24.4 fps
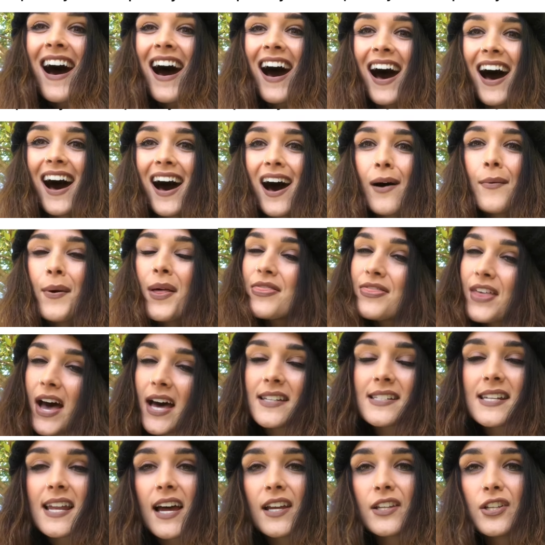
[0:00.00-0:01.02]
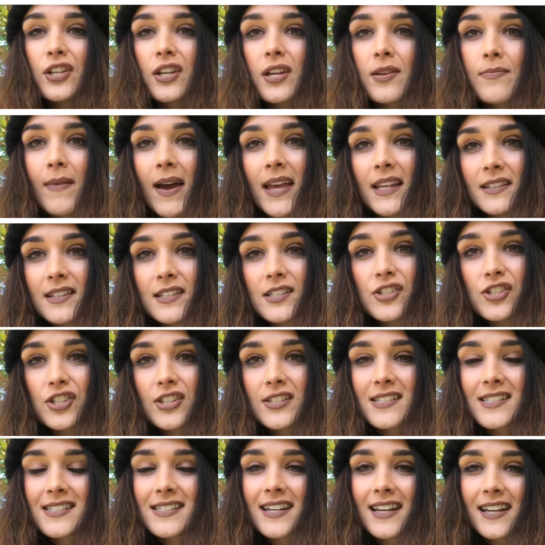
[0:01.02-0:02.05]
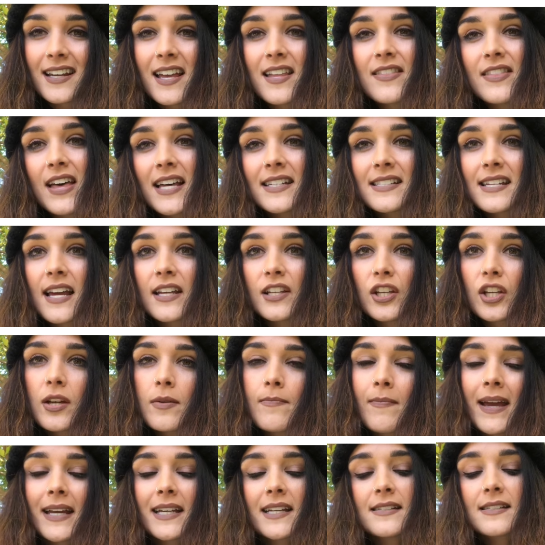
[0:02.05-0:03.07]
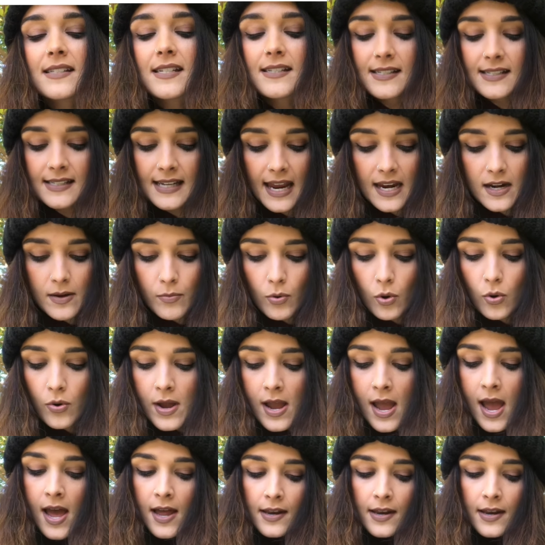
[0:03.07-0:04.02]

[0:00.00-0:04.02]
That's how you can make this shit stick, and that's how you can make it sustainable.